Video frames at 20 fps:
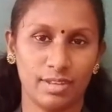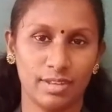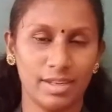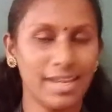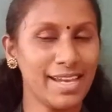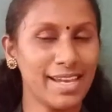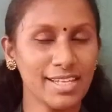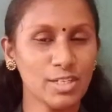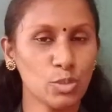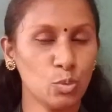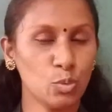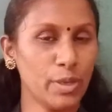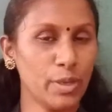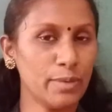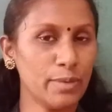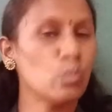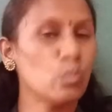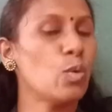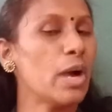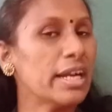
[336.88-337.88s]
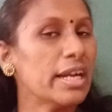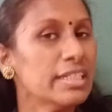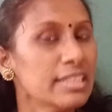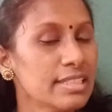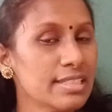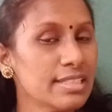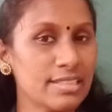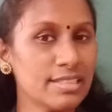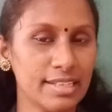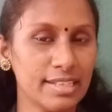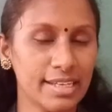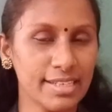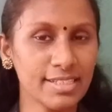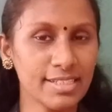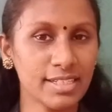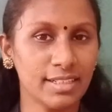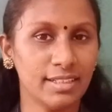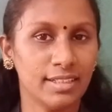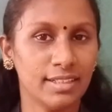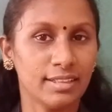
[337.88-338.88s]
And when one is
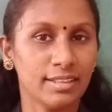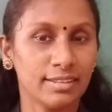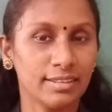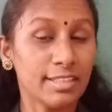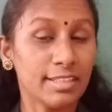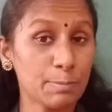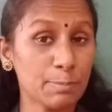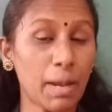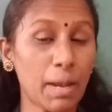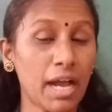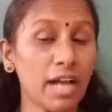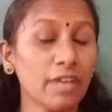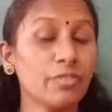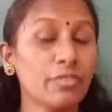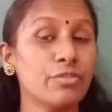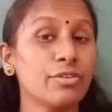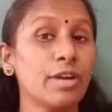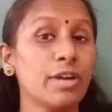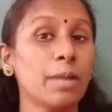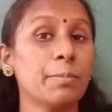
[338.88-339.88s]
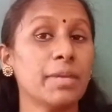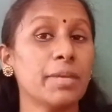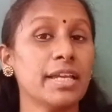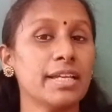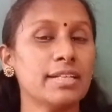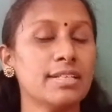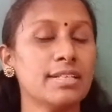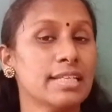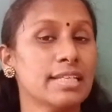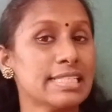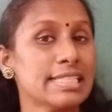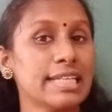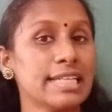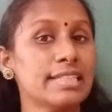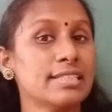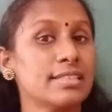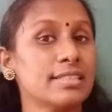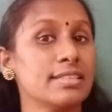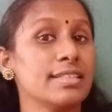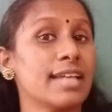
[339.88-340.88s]
lit, the spark from it
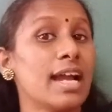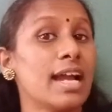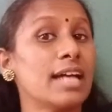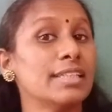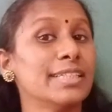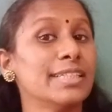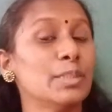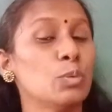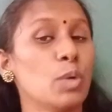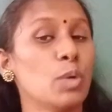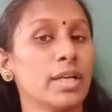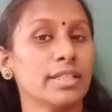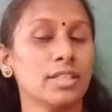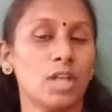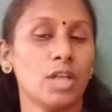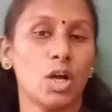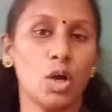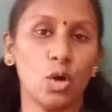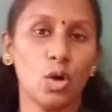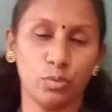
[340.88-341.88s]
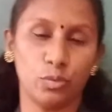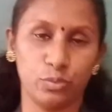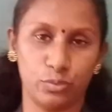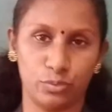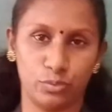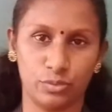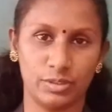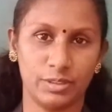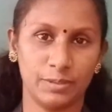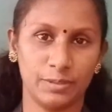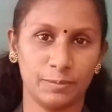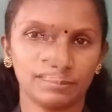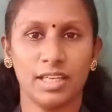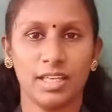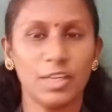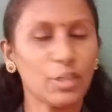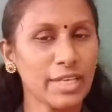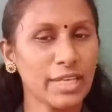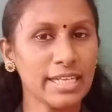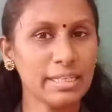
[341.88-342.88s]
sets the other one off.
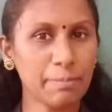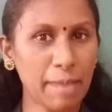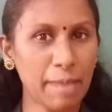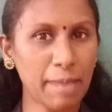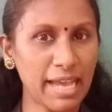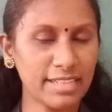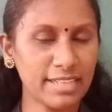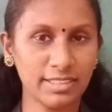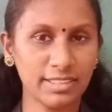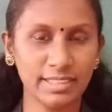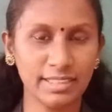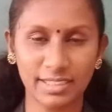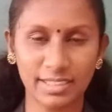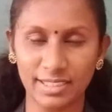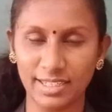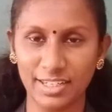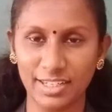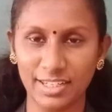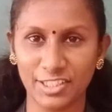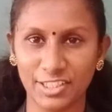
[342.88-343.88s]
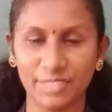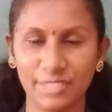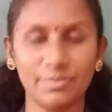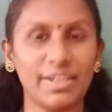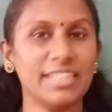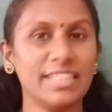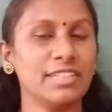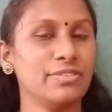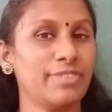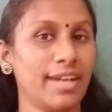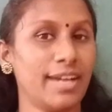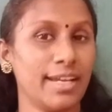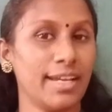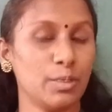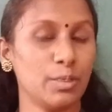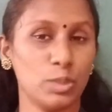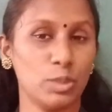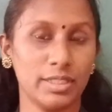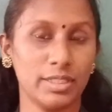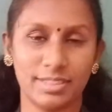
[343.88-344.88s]
You can imagine the condition when the
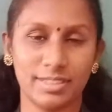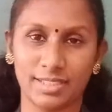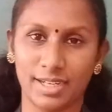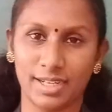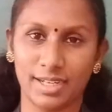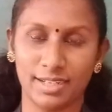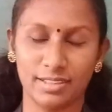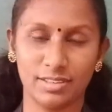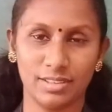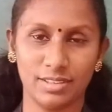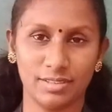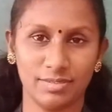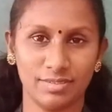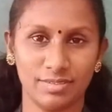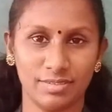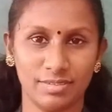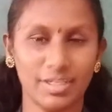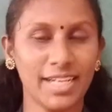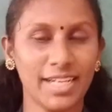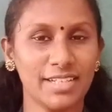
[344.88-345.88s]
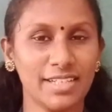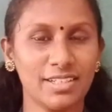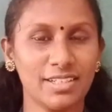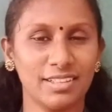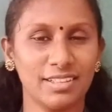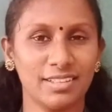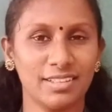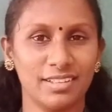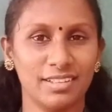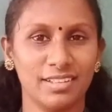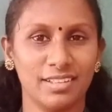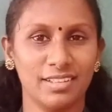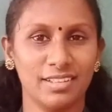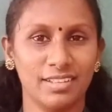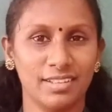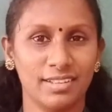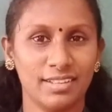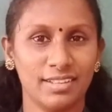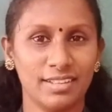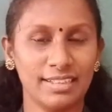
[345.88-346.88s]
fireworks starts, right?
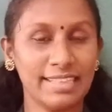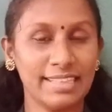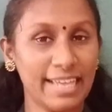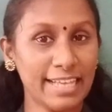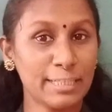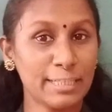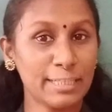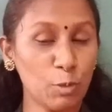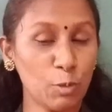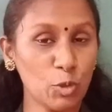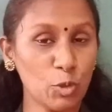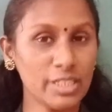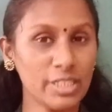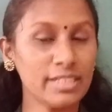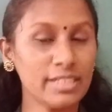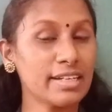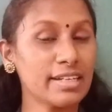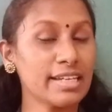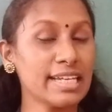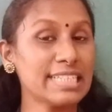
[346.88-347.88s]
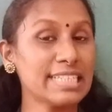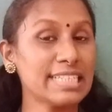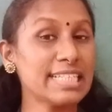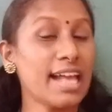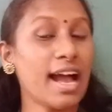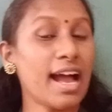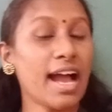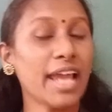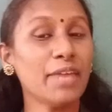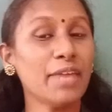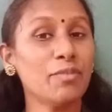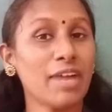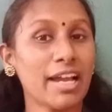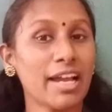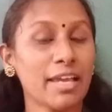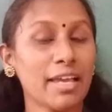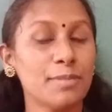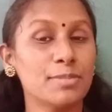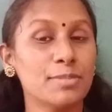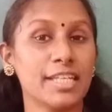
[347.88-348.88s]
The explosion creates high
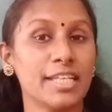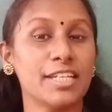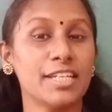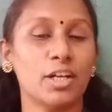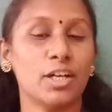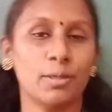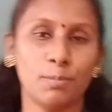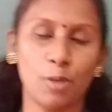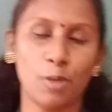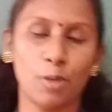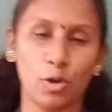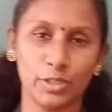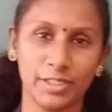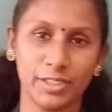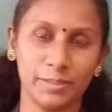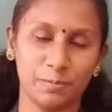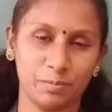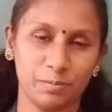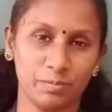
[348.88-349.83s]
vibes in your body.